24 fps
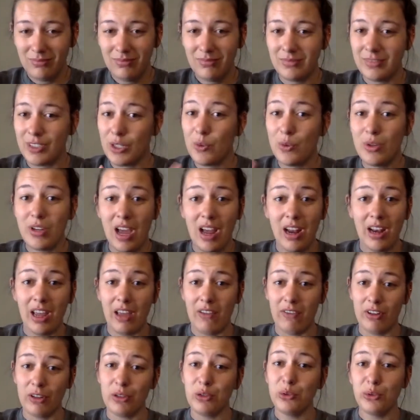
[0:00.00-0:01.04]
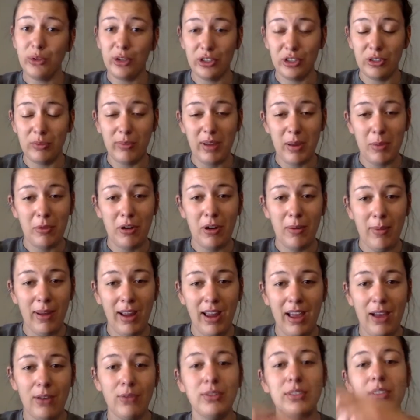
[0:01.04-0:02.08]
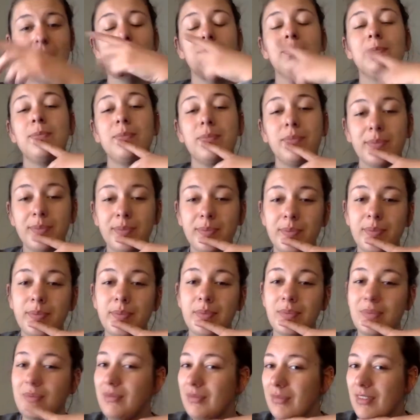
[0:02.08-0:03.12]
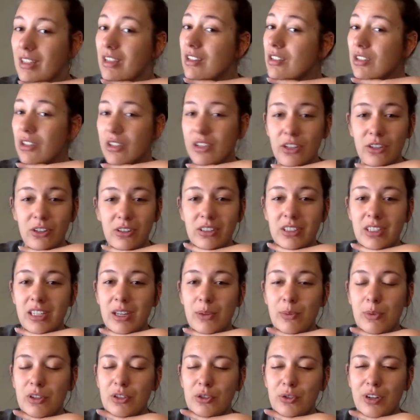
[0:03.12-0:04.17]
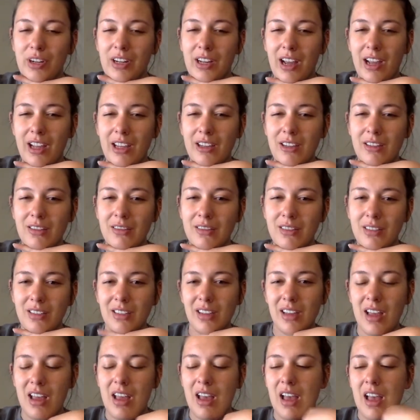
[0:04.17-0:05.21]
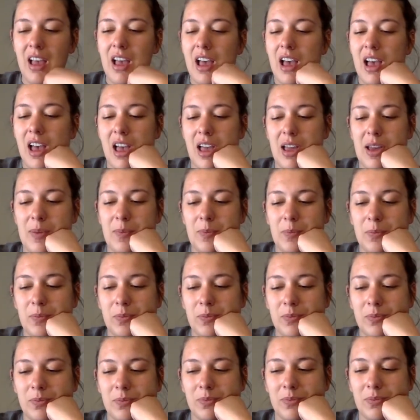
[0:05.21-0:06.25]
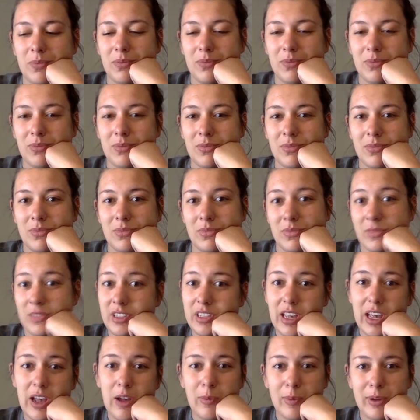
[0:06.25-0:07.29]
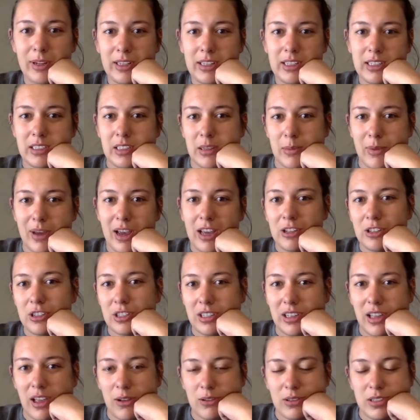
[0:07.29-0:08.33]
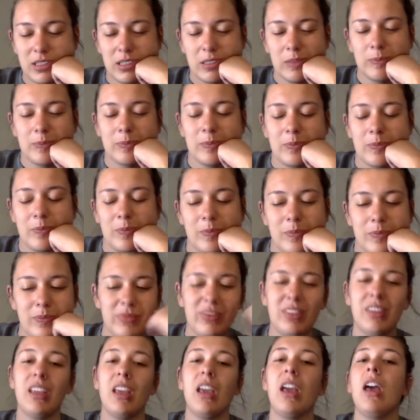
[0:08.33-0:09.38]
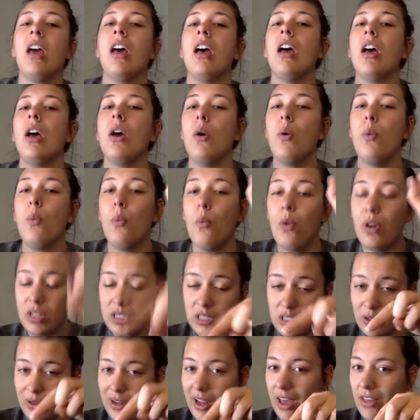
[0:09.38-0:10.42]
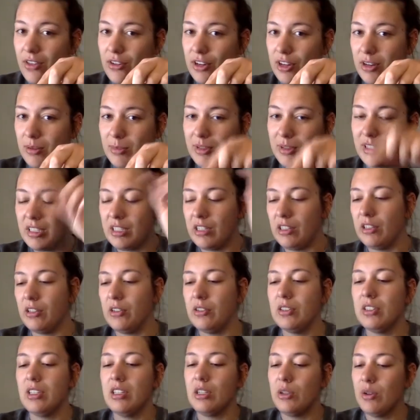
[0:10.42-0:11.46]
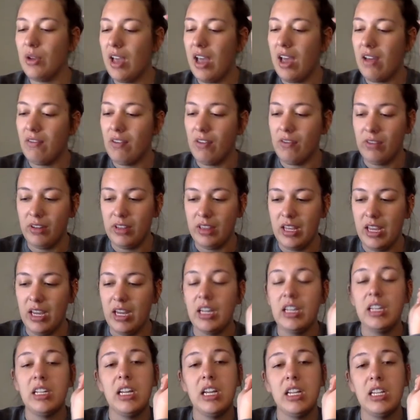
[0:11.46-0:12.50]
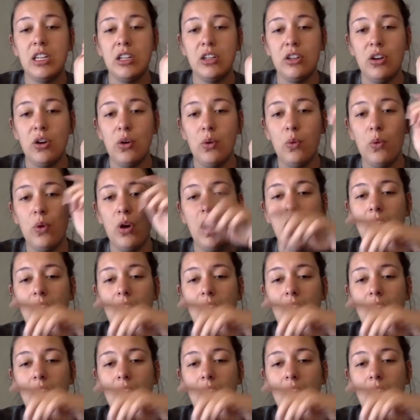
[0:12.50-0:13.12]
do not have construction paper at my house, so you'll see what trick I used to help make these compassion clouds. Once you gather your materials and you have everything and you know